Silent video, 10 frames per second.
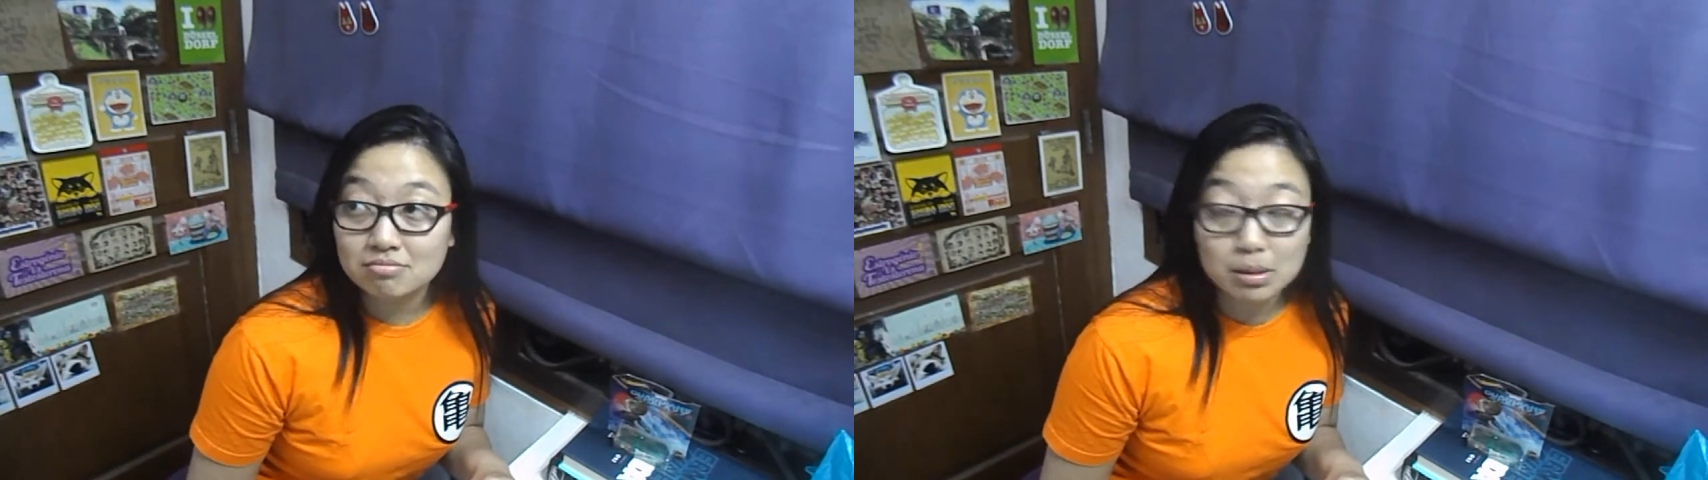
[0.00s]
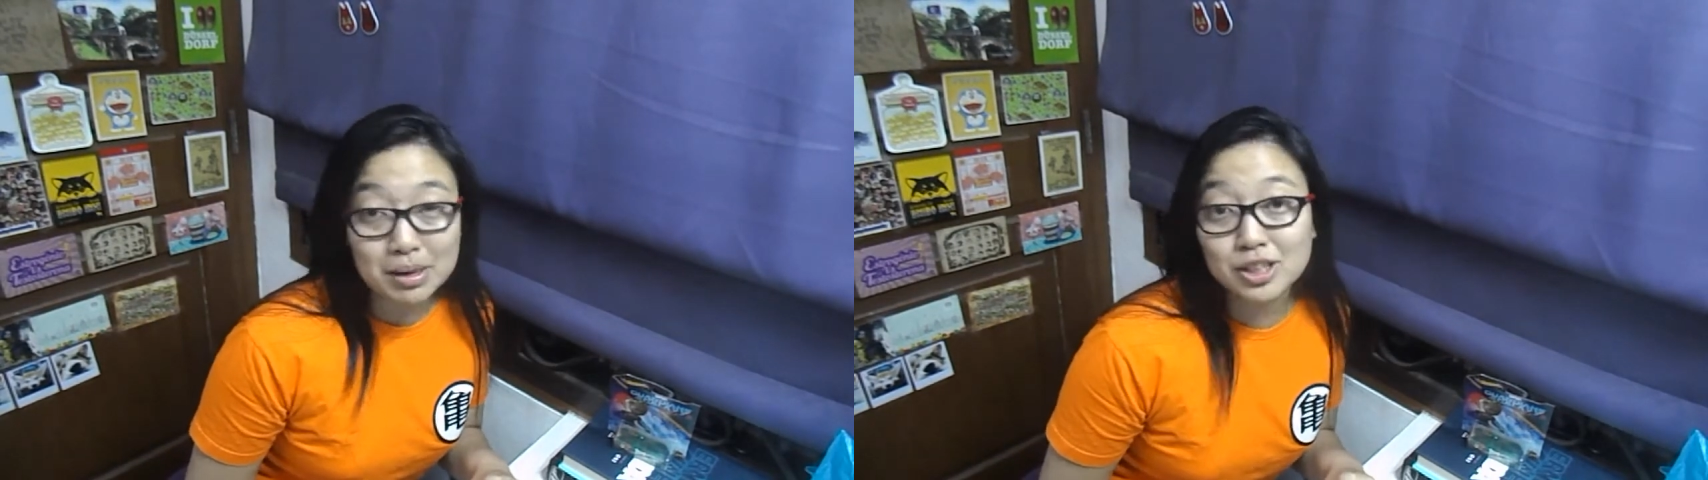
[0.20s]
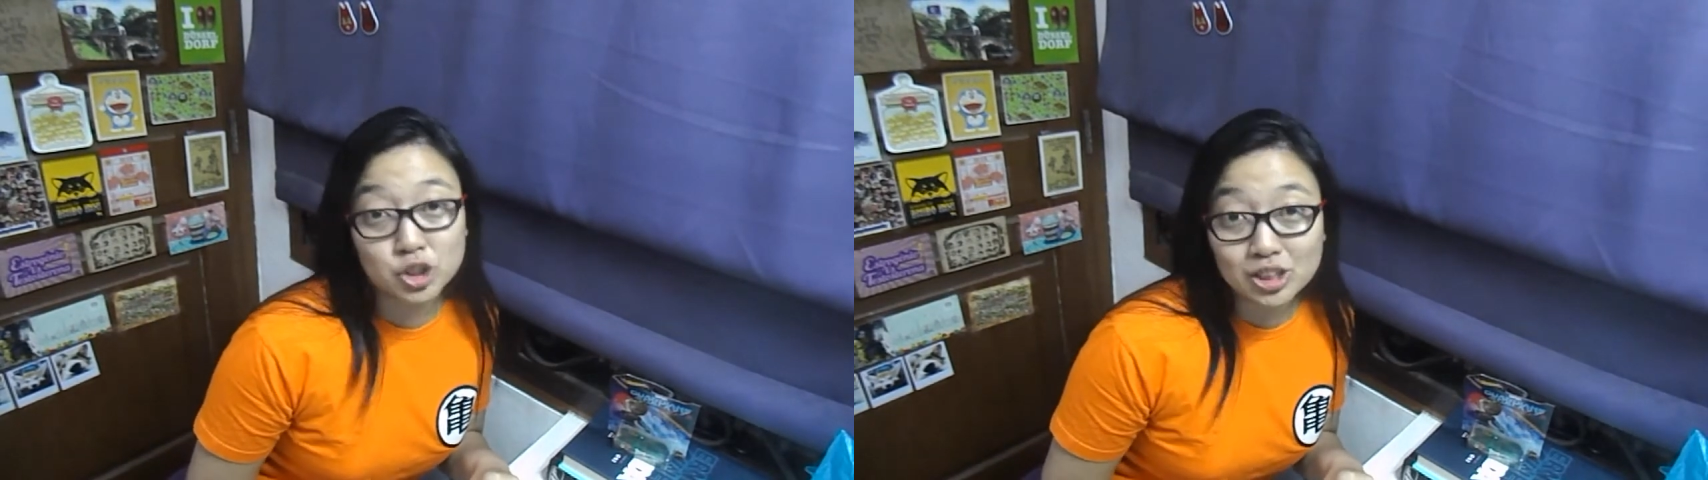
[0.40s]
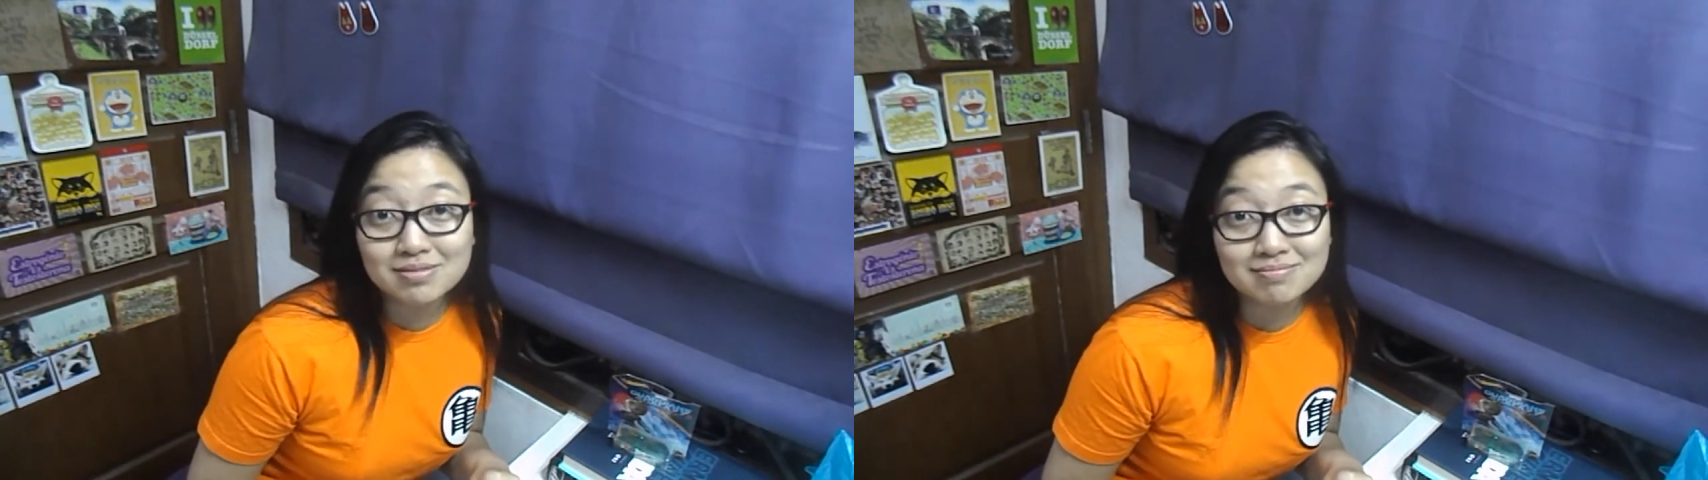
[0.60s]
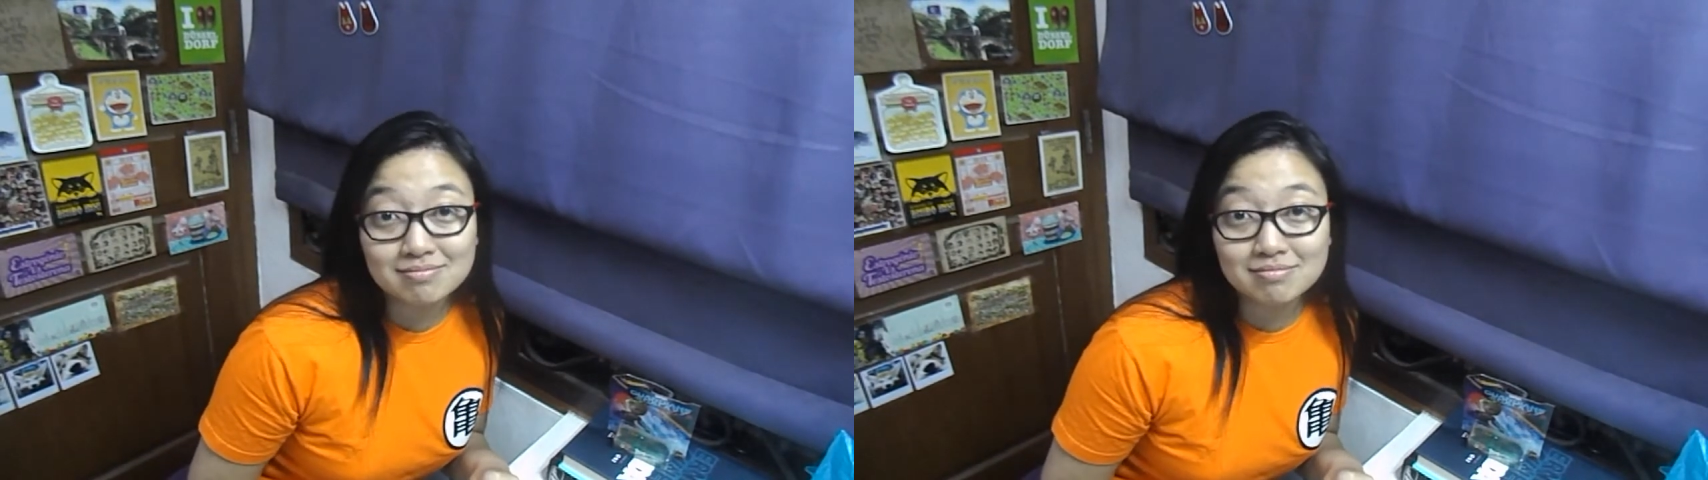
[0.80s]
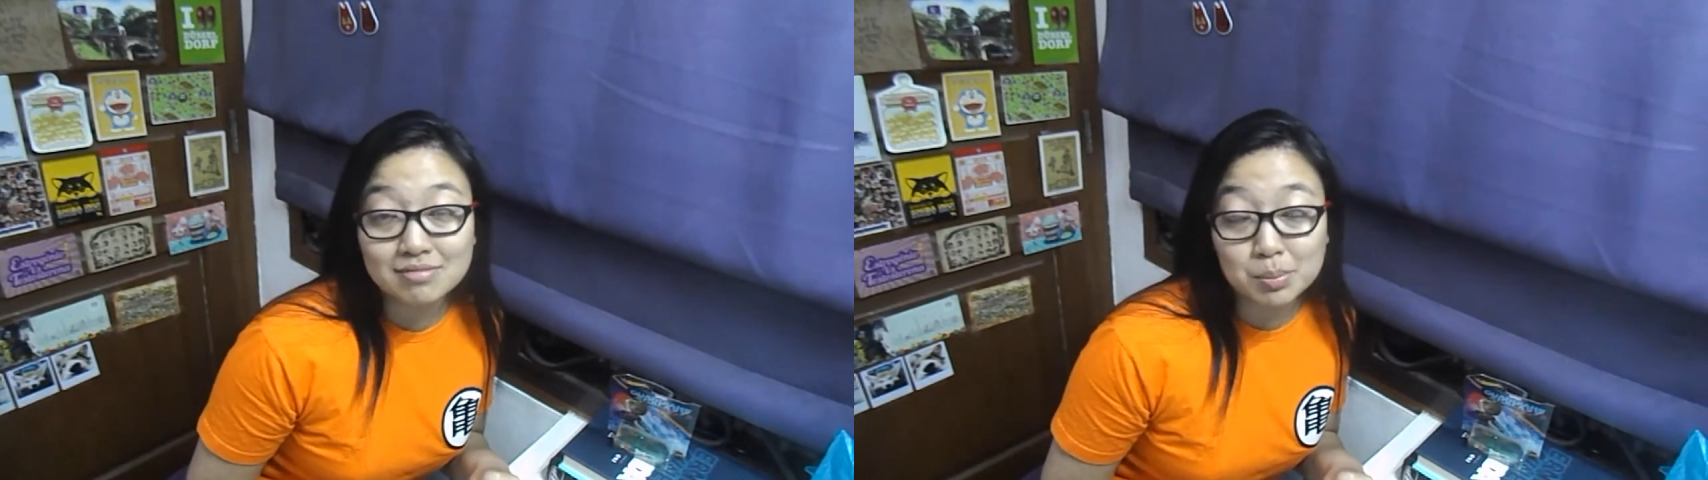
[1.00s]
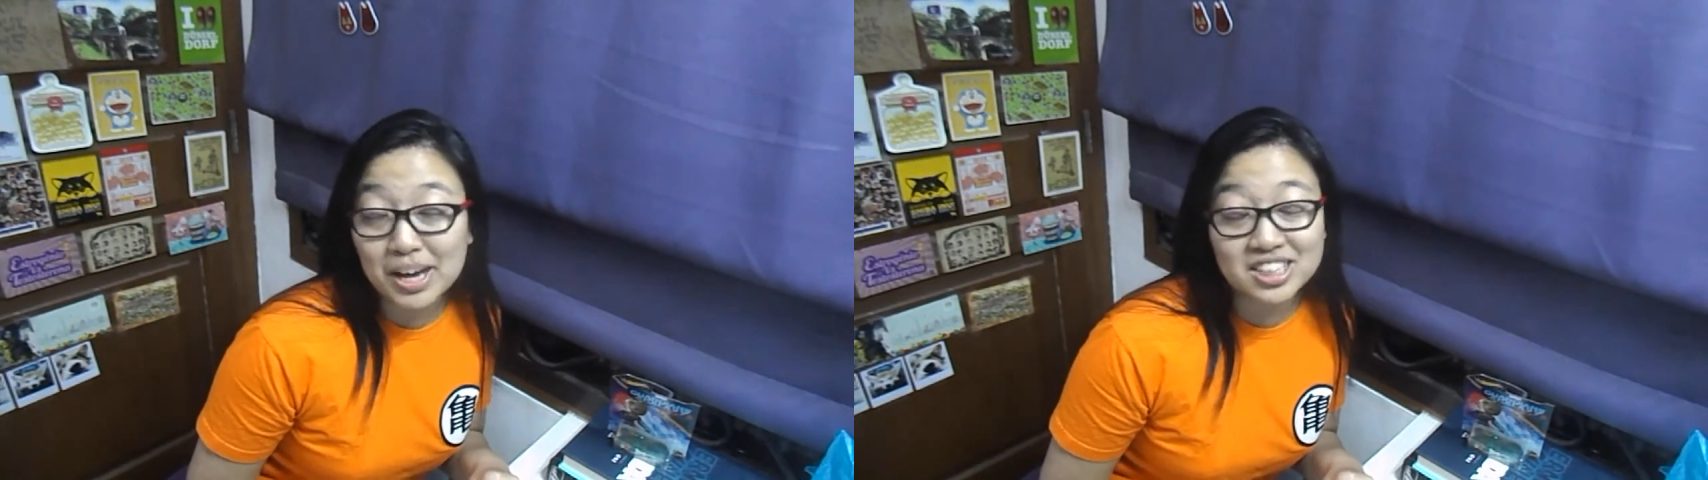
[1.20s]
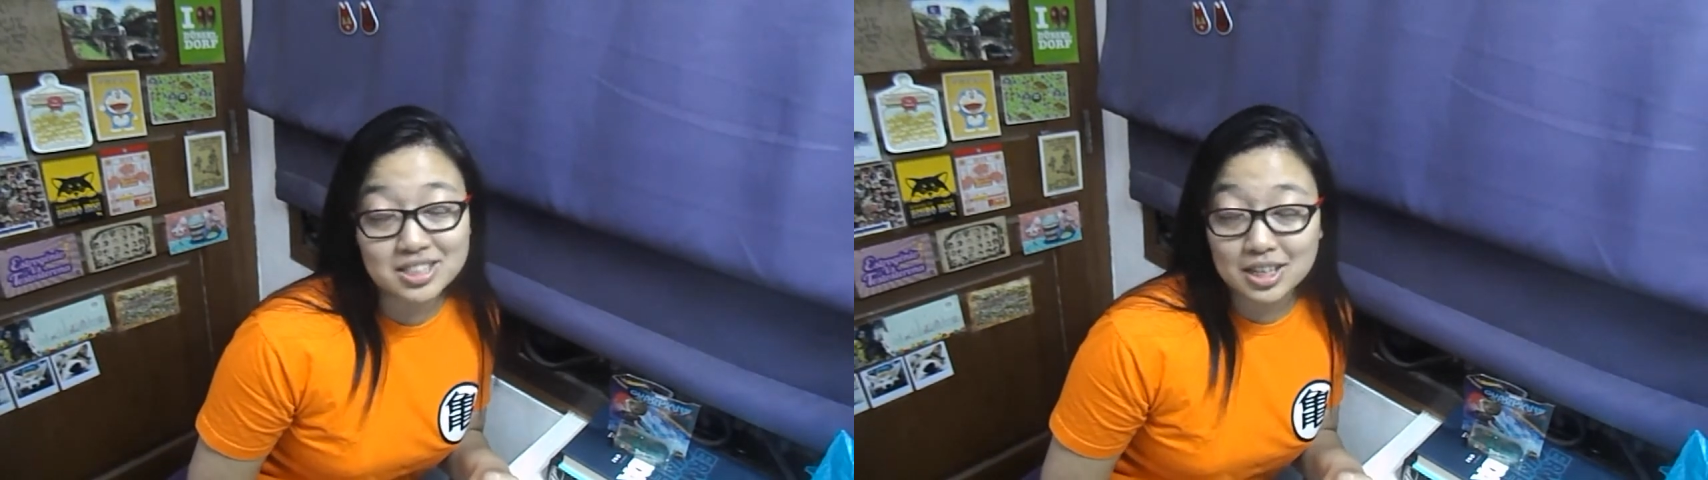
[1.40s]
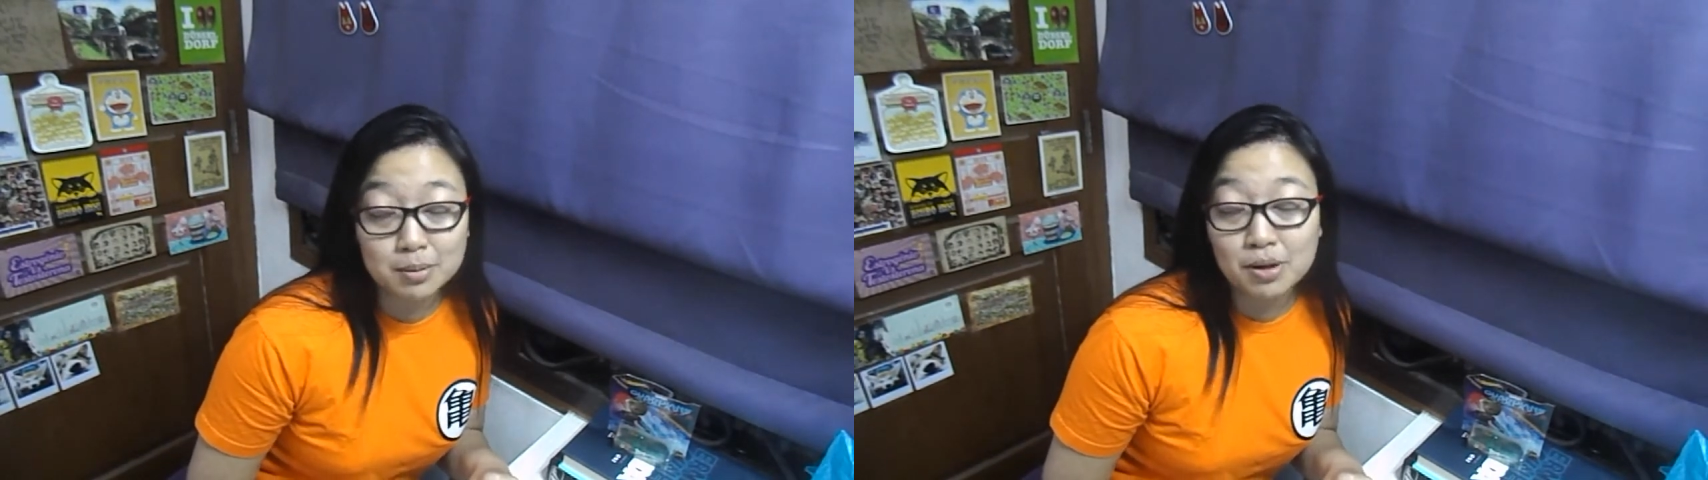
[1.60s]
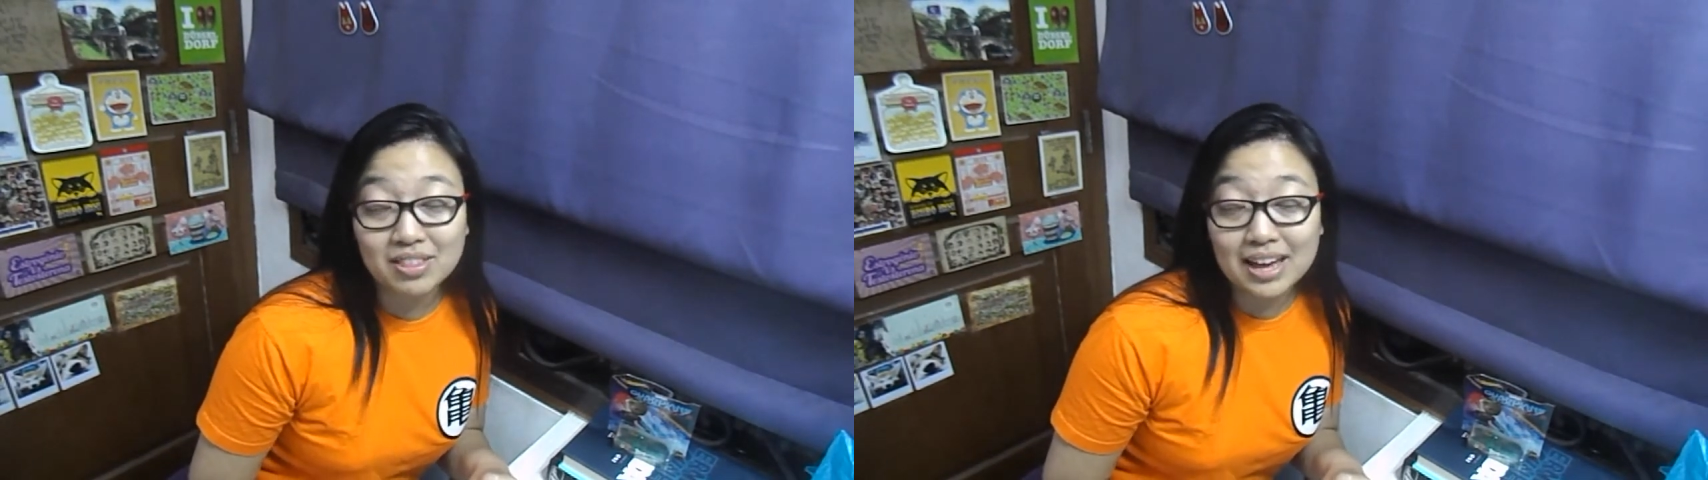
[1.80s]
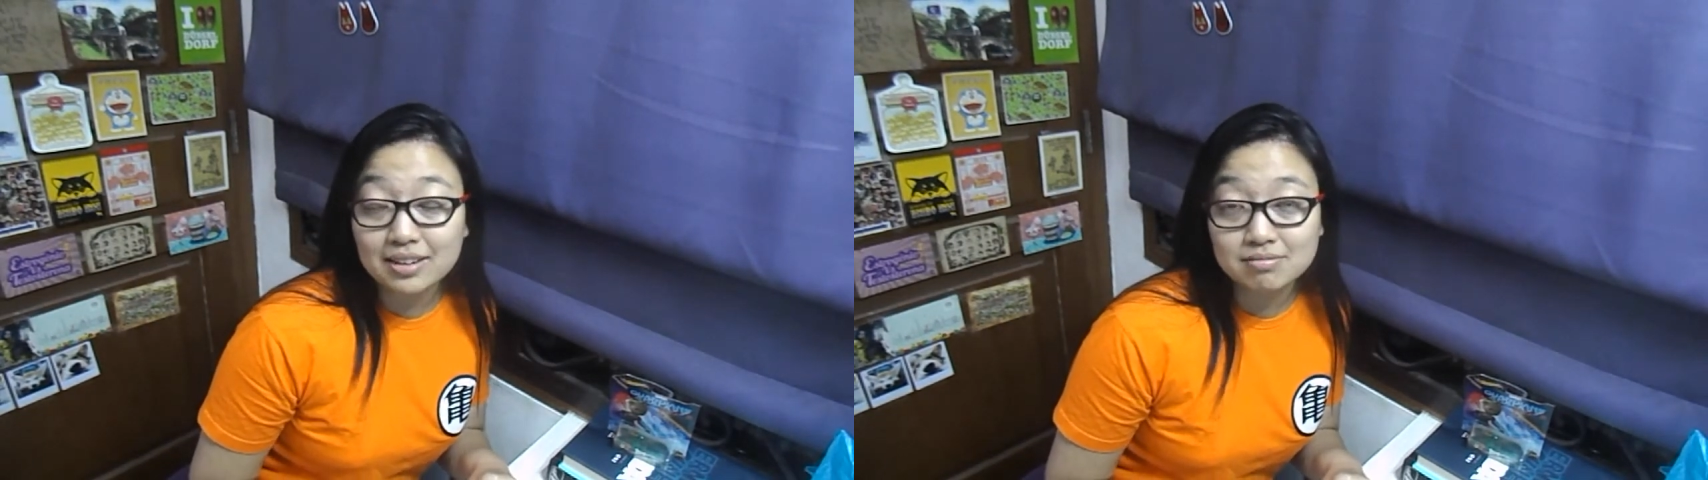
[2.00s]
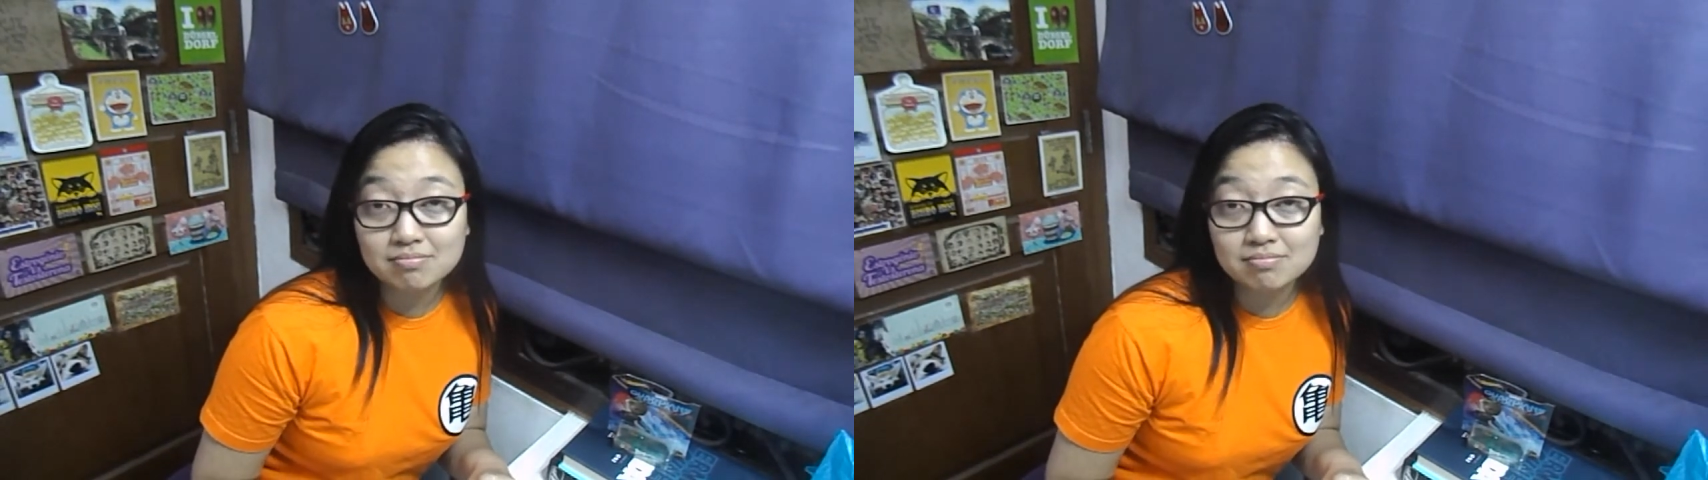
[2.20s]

Maybe I should. Maybe I could sing about that.